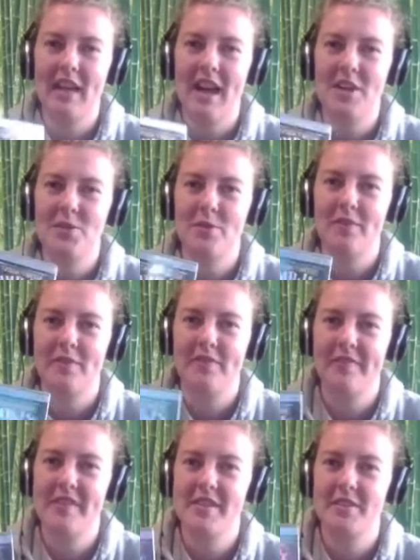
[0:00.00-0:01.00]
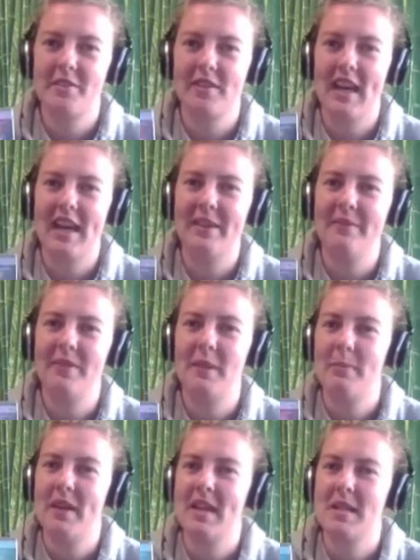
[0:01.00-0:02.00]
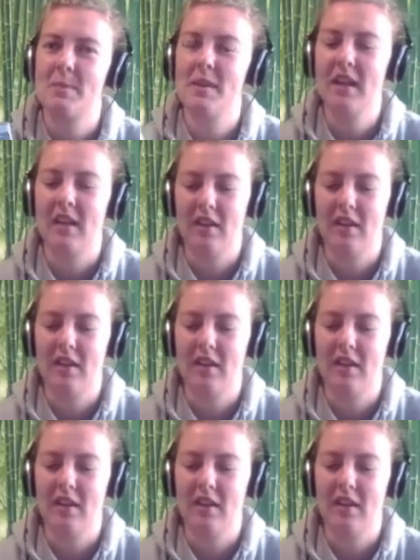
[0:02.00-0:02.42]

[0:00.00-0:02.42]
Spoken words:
actual physical game for the PSP.